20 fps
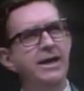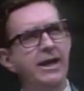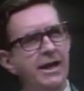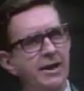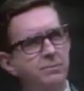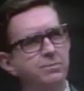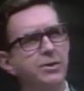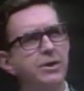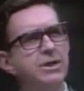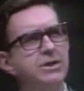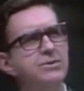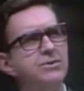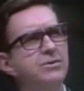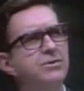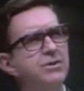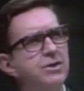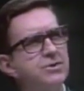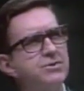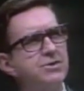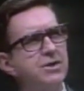And pretty
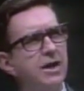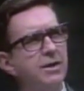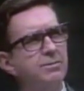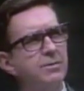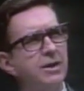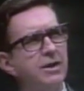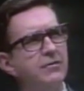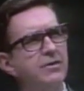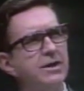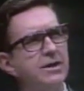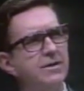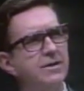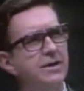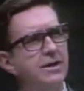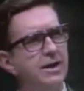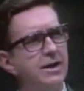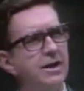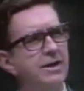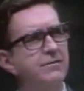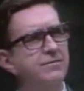soon you stopped living
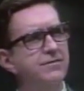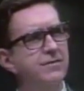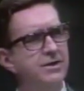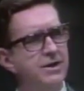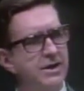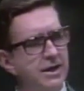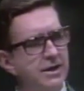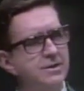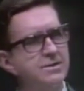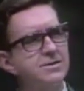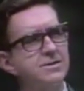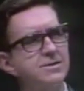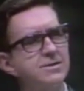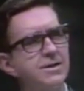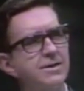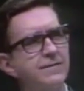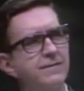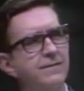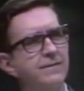the life? Yes.